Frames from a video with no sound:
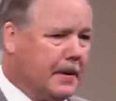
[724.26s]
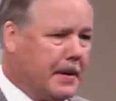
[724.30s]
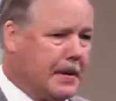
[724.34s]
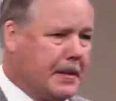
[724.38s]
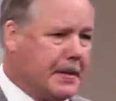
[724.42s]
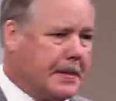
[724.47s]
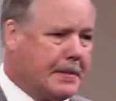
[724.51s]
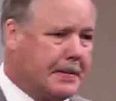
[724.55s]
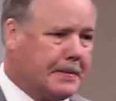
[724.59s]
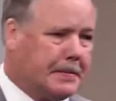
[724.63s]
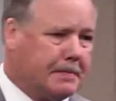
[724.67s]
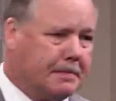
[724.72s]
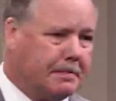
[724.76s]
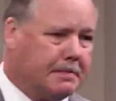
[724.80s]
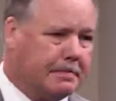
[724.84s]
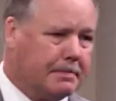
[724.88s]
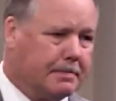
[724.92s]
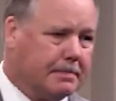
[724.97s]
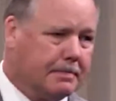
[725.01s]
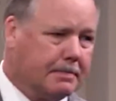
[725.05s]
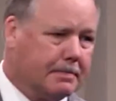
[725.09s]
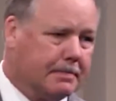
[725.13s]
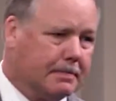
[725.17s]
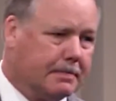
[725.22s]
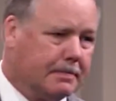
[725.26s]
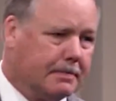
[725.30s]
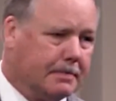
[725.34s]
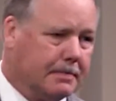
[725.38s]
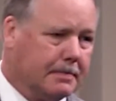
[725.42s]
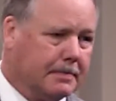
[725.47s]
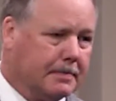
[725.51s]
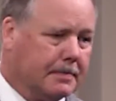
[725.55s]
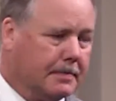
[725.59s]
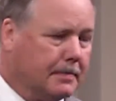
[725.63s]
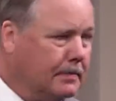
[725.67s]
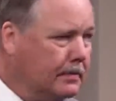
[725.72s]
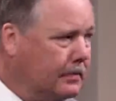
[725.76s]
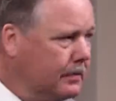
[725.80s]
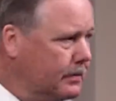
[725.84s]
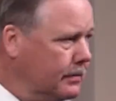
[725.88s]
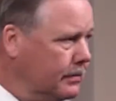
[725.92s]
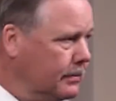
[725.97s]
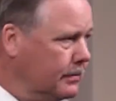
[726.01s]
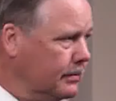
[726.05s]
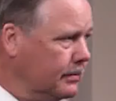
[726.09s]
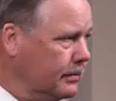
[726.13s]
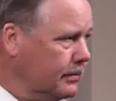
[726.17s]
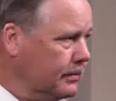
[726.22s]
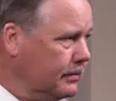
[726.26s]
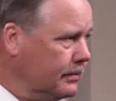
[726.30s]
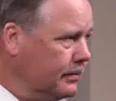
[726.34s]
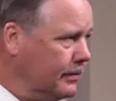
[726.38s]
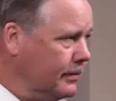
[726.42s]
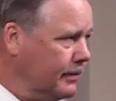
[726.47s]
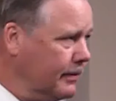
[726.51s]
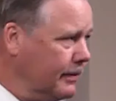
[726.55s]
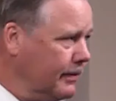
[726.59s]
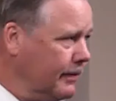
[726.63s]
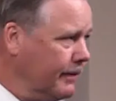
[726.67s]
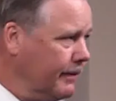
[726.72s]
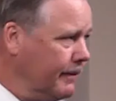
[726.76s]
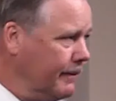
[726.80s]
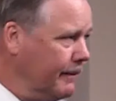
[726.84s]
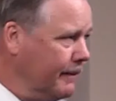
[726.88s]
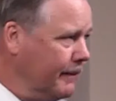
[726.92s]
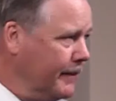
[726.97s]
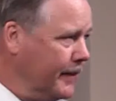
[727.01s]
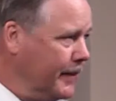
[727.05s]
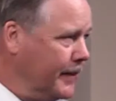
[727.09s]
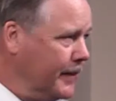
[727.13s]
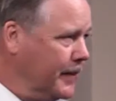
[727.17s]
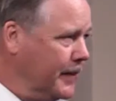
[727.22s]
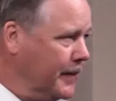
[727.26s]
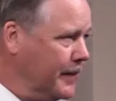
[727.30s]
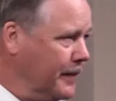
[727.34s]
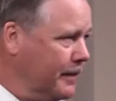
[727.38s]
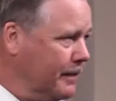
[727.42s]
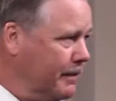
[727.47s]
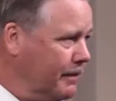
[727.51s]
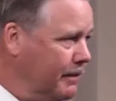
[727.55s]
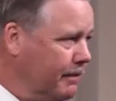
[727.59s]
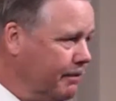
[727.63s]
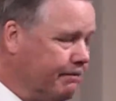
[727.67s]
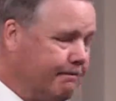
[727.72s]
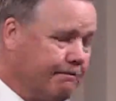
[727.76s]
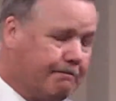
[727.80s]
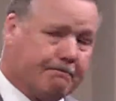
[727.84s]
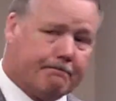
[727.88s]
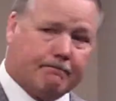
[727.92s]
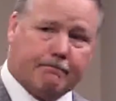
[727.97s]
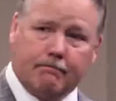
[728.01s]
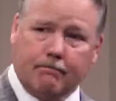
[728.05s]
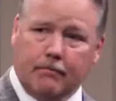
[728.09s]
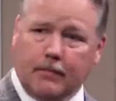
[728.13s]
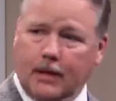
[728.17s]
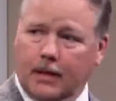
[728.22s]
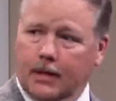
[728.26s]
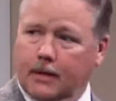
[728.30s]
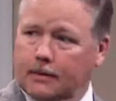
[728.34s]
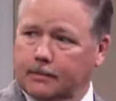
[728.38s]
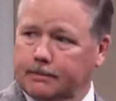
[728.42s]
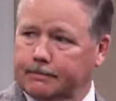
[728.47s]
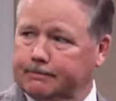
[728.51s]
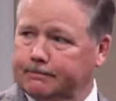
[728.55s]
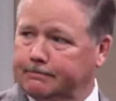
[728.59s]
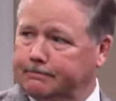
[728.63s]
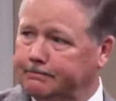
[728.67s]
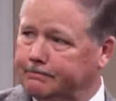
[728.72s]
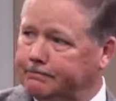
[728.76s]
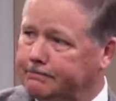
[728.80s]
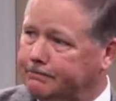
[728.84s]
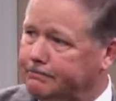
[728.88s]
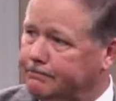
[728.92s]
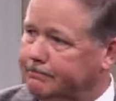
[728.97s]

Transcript: [no speech]